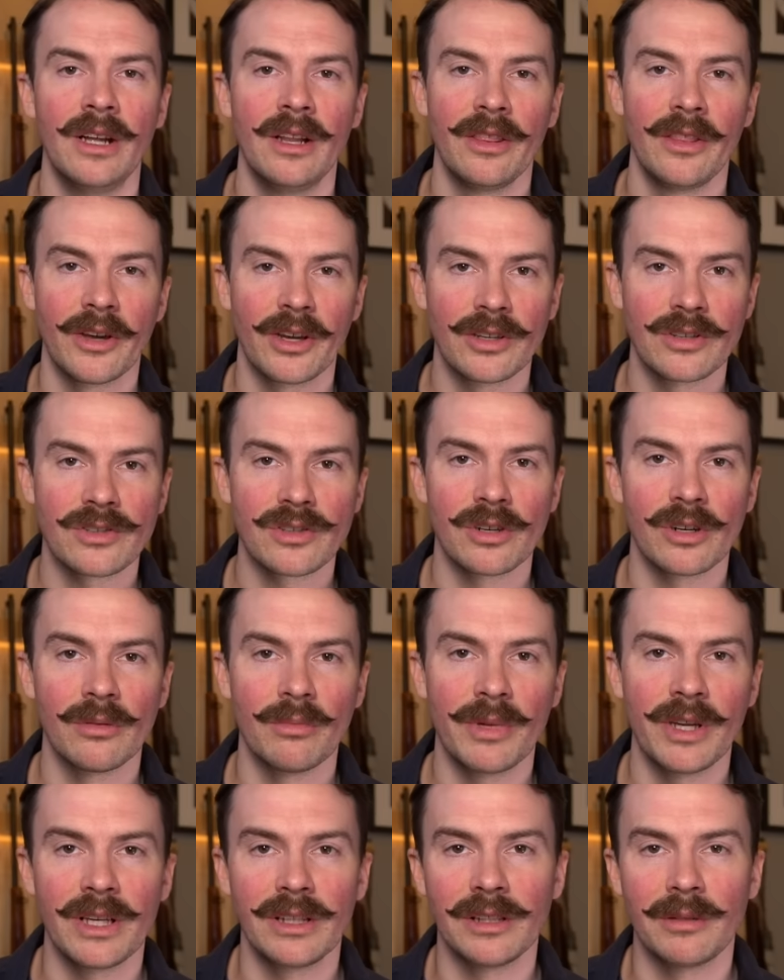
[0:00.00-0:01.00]
The concern
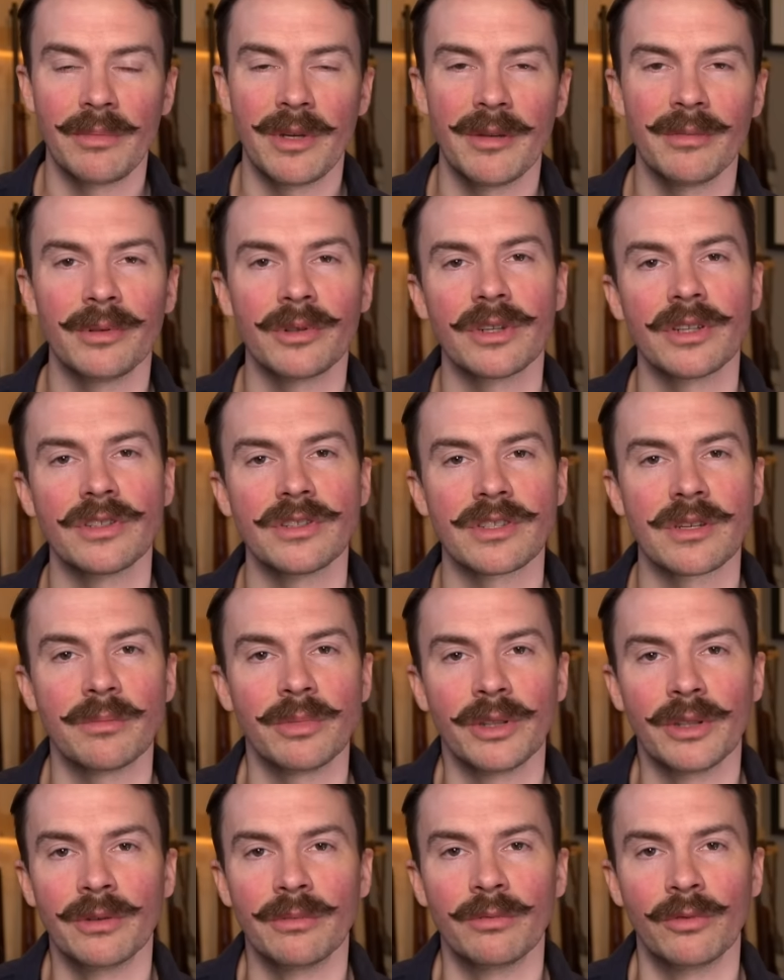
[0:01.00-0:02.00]
being that people can
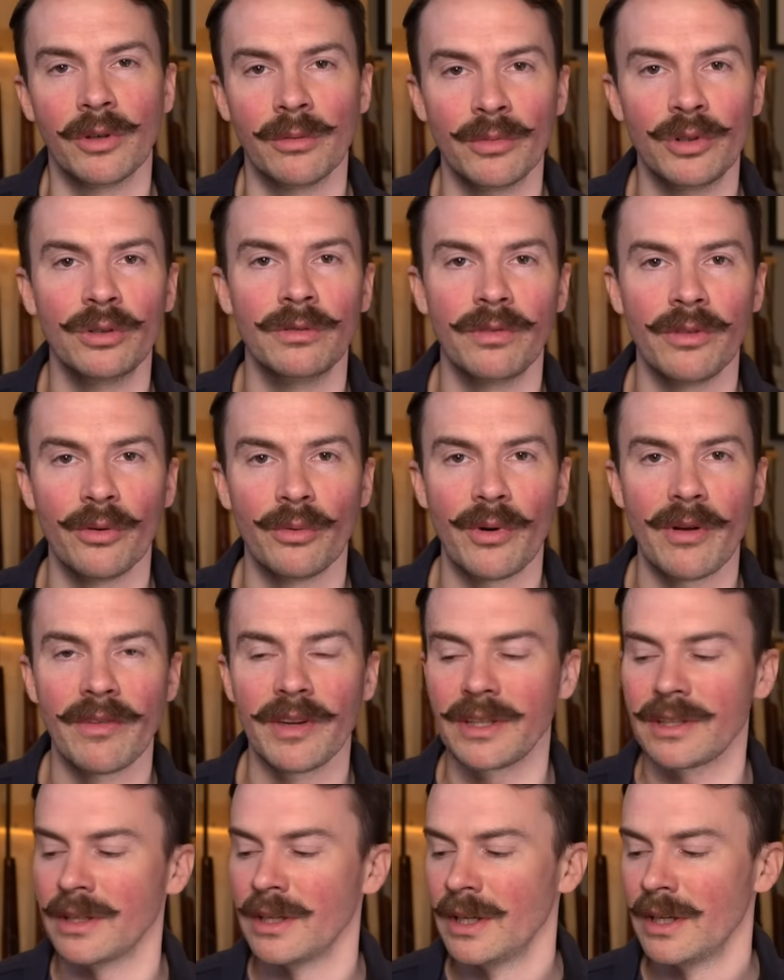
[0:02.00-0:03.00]
simply remove the rivet.